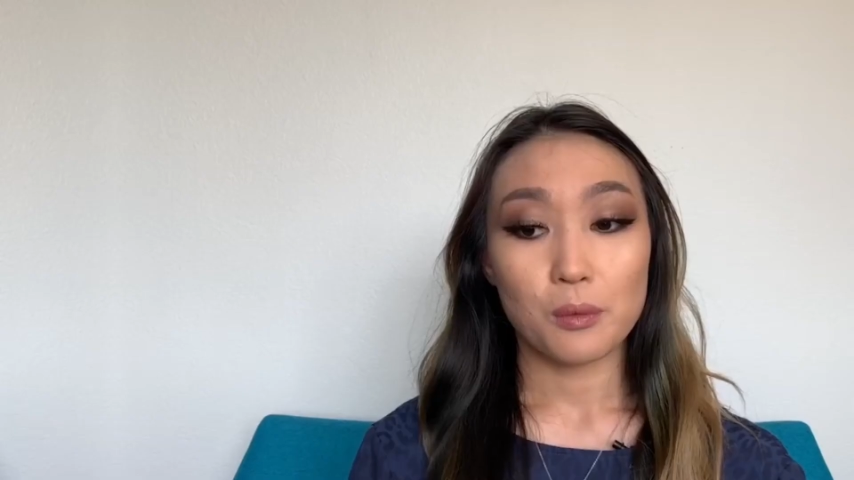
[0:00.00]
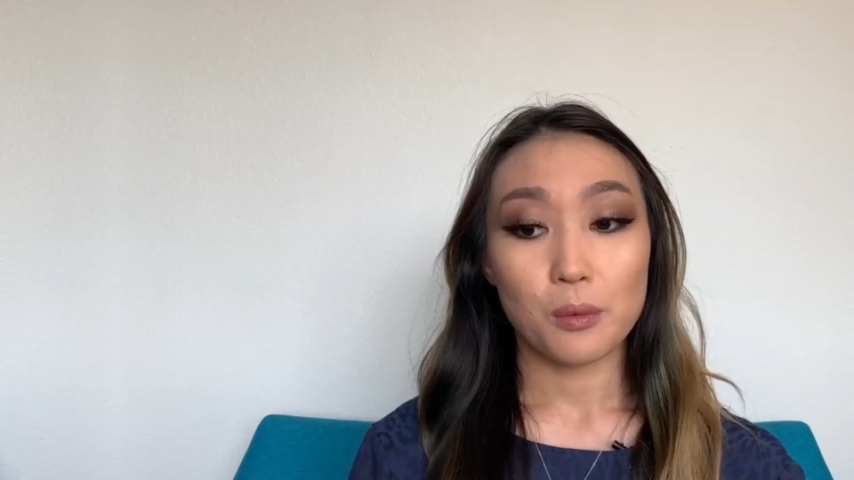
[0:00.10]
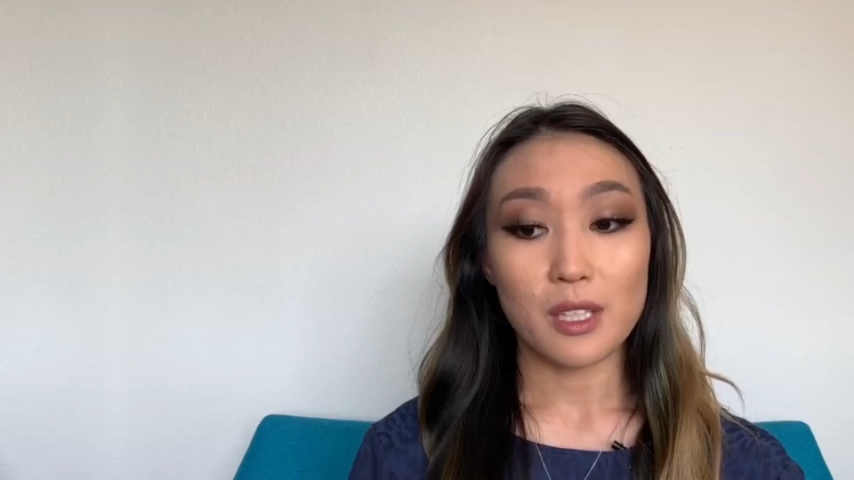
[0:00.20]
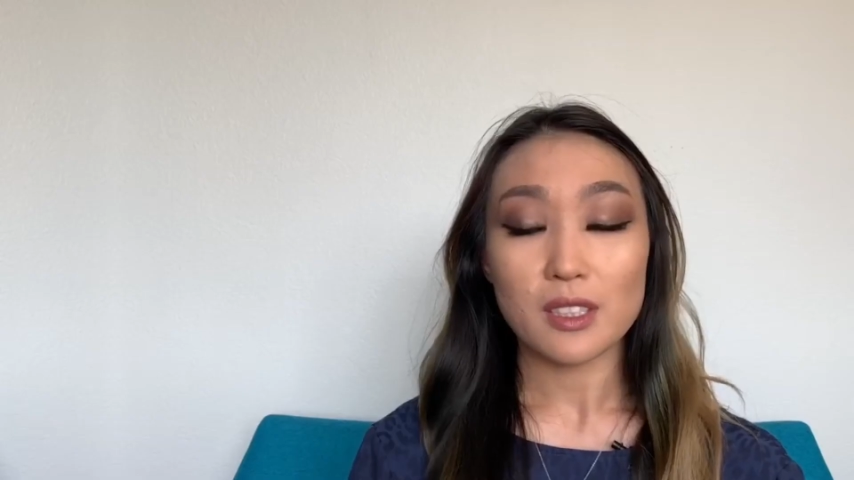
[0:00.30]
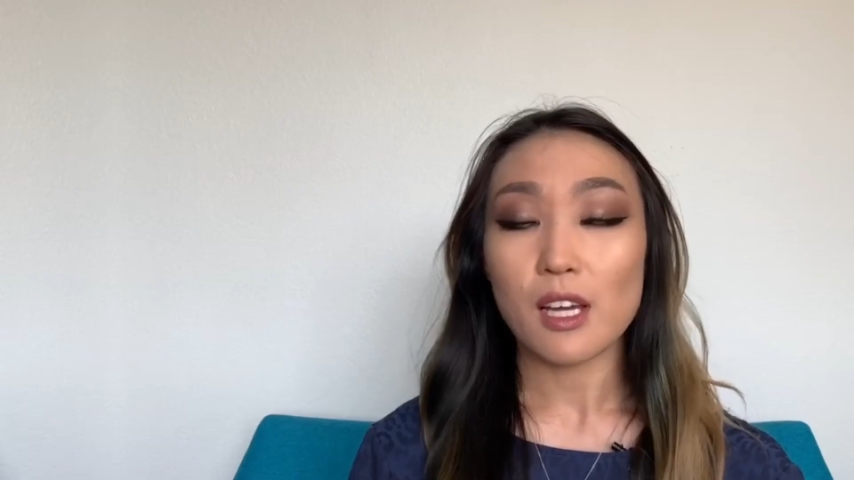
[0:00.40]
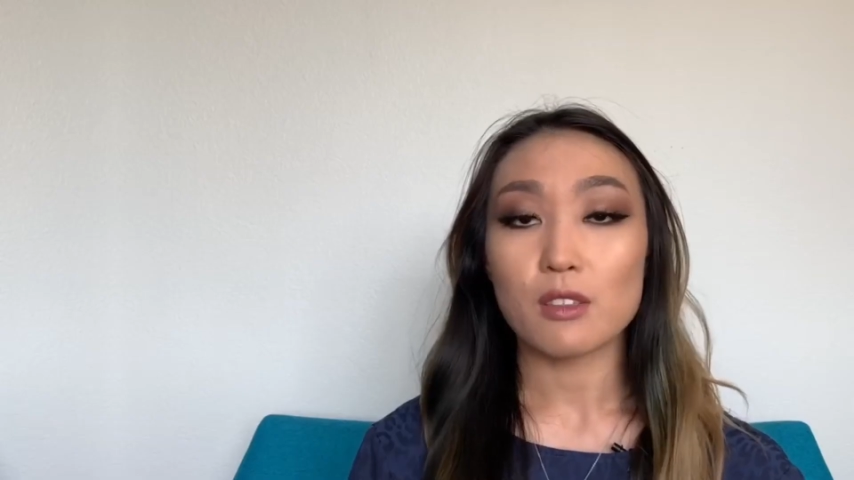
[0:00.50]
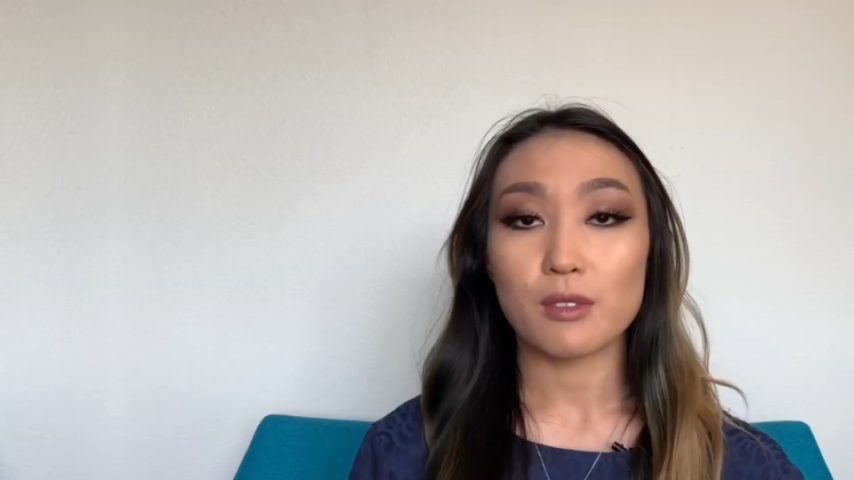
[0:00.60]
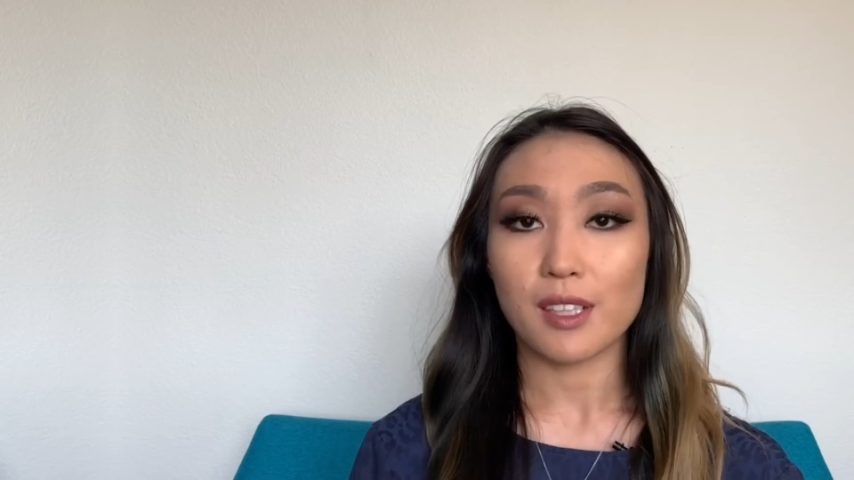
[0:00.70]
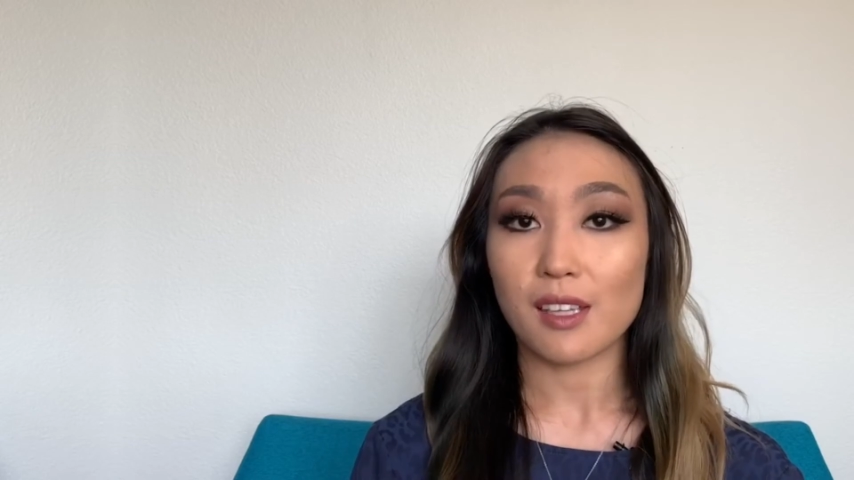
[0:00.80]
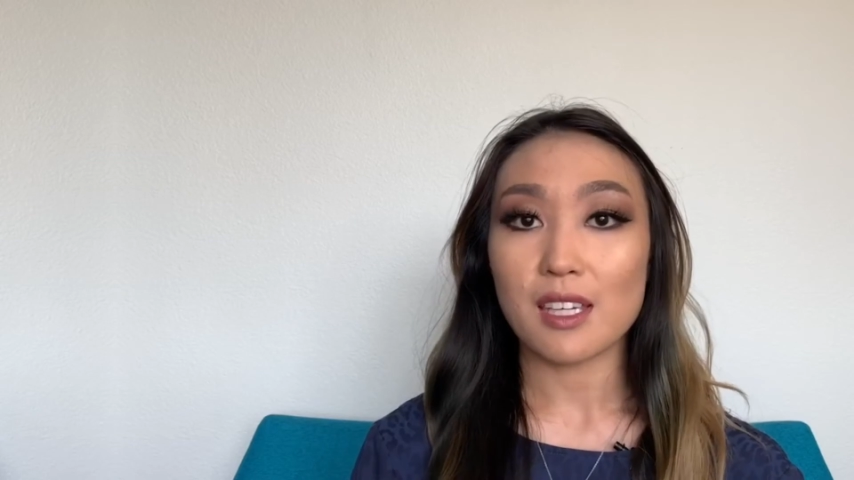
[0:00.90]
Once I
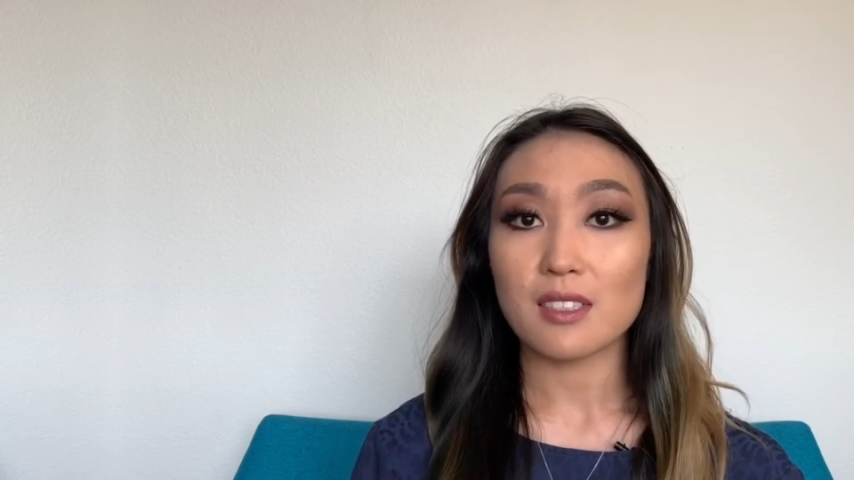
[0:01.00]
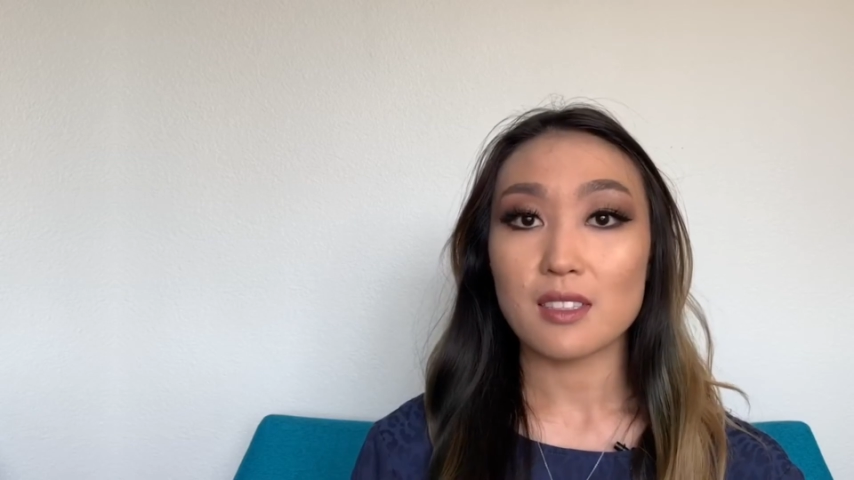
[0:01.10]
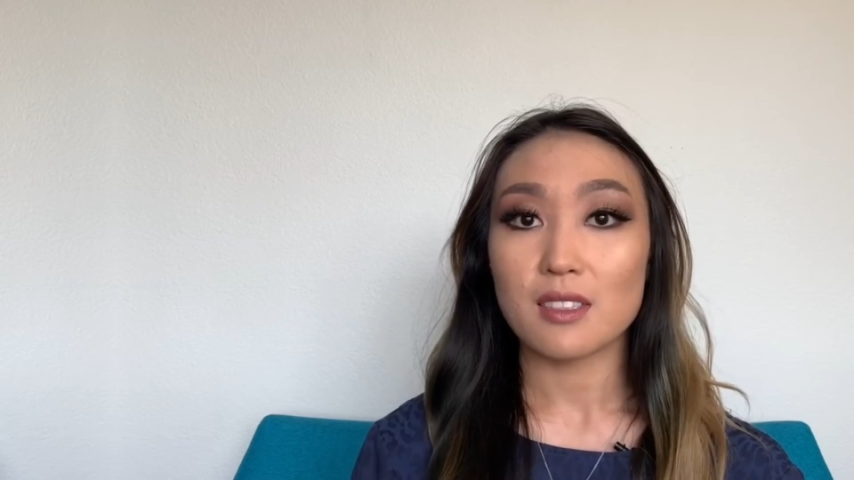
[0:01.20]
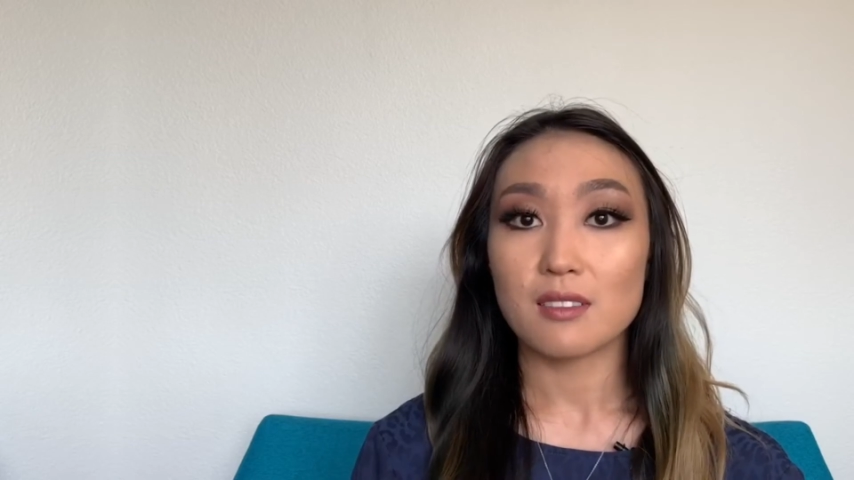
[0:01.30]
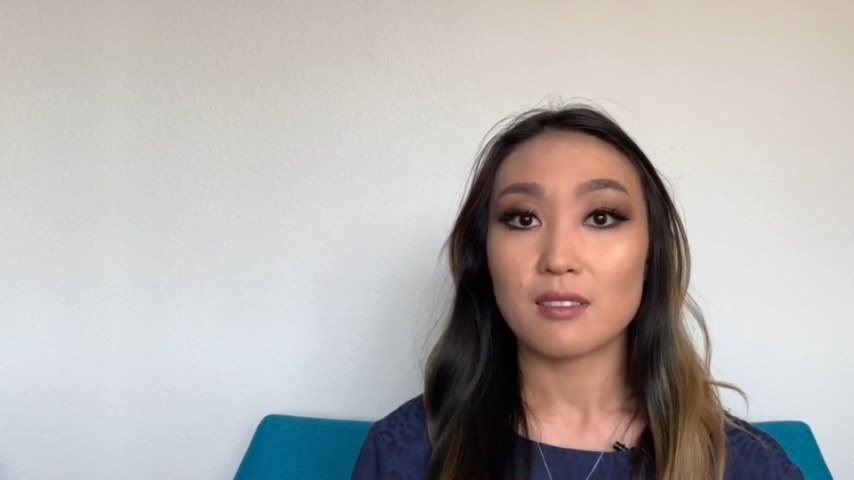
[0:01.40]
was released,